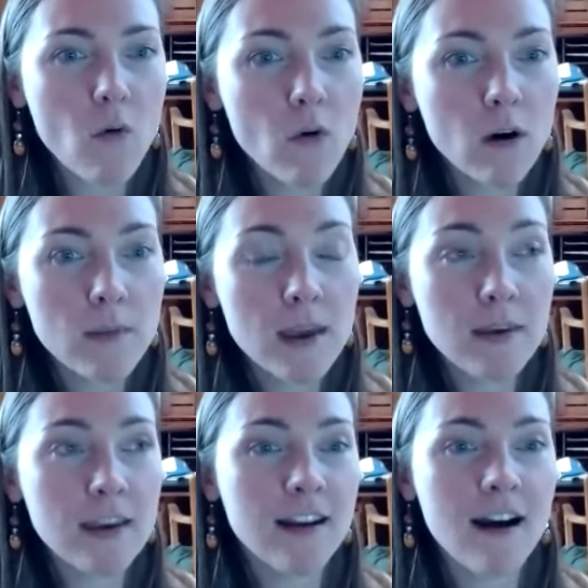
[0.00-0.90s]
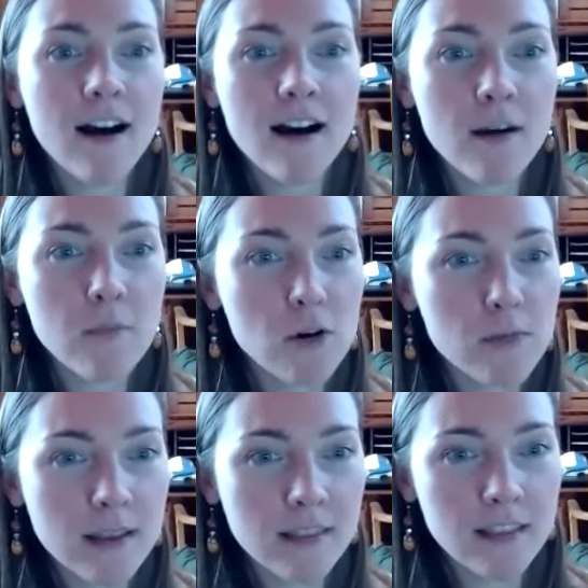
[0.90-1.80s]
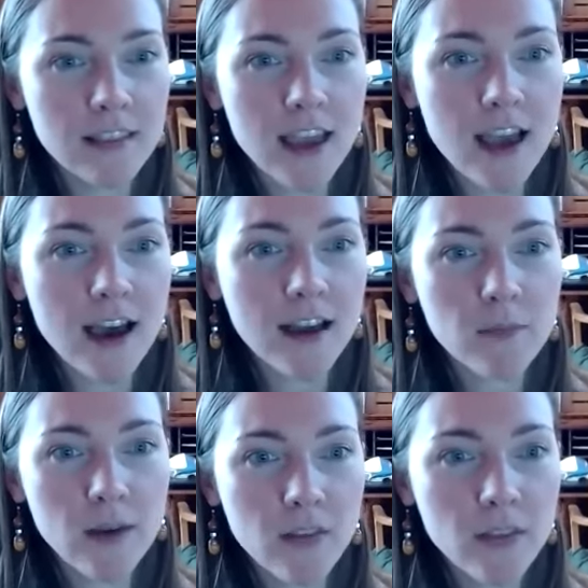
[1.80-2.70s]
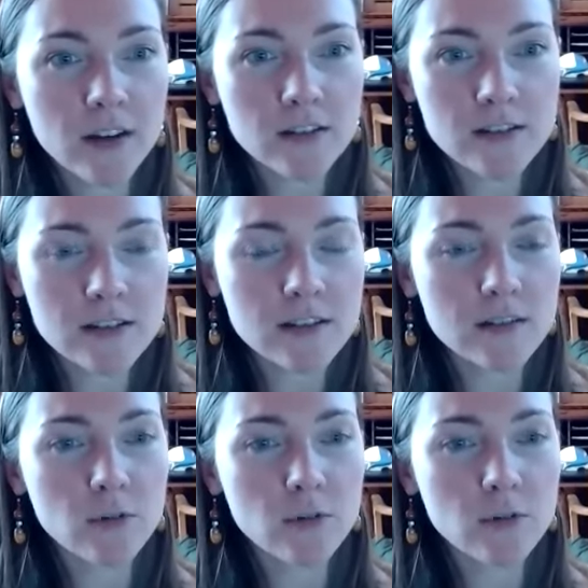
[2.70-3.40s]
or maybe an aha moment that they had about their system